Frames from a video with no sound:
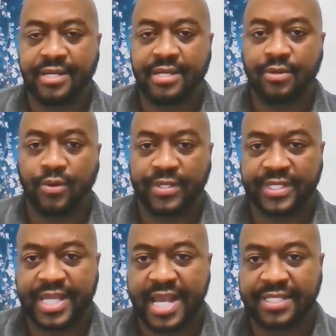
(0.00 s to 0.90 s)
was
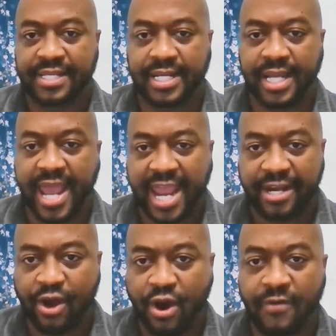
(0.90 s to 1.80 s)
assassinated
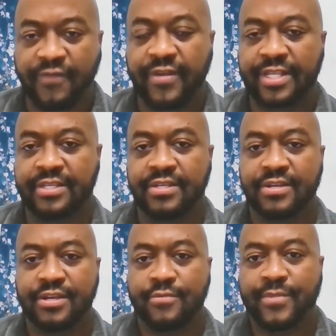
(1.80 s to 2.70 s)
in office,
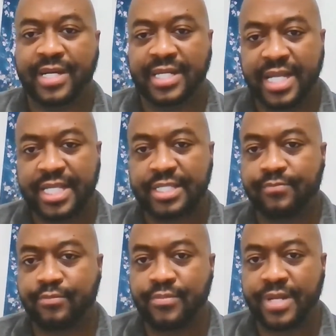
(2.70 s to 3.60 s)
but
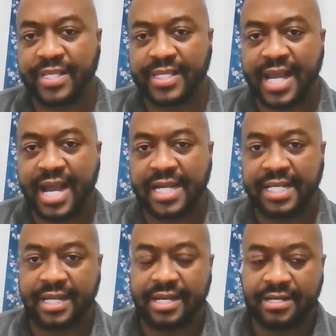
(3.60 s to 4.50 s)
this guy,
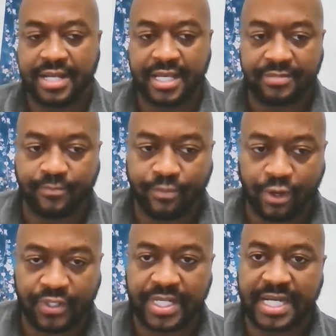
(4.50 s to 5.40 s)
this
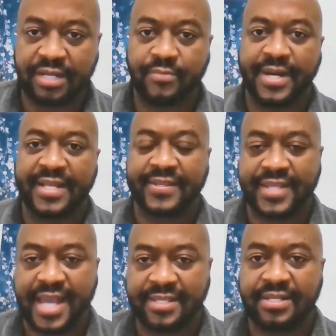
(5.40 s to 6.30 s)
person that everybody's
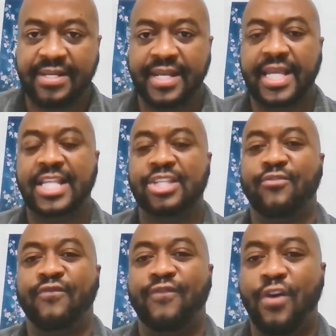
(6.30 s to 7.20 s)
assassinated, he's a
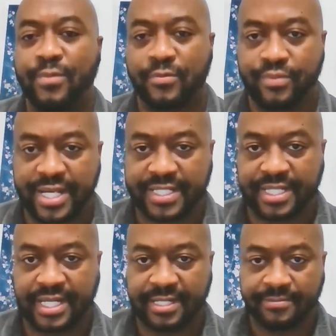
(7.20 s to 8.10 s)
former president.
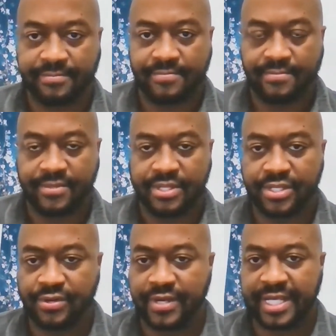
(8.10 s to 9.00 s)

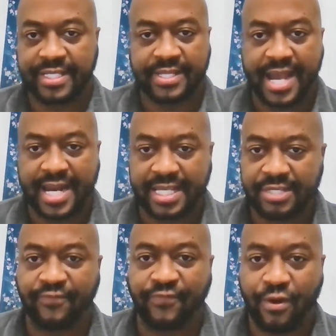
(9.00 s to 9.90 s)
So he's not, he's a
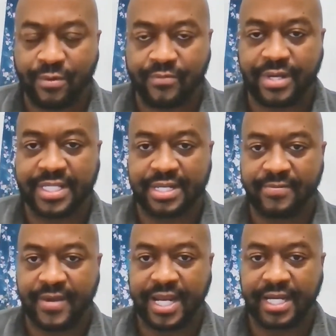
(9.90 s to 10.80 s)
former president of
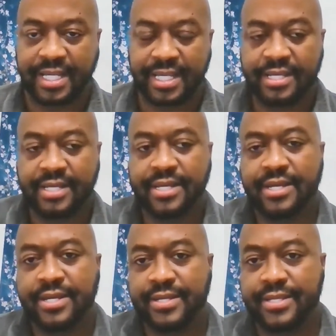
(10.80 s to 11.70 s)
Haiti.
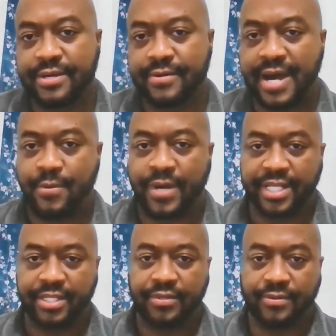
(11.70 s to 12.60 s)
So I wanted
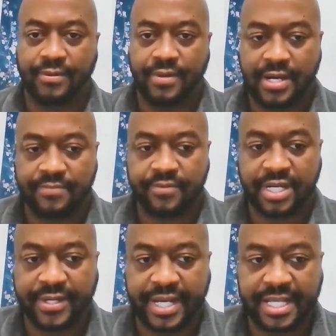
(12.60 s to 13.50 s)
to tell
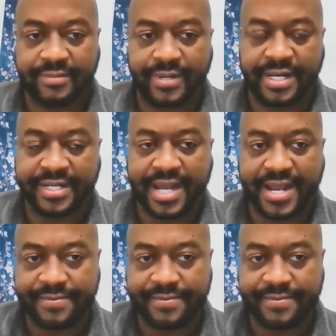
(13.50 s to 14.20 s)
you guys about that.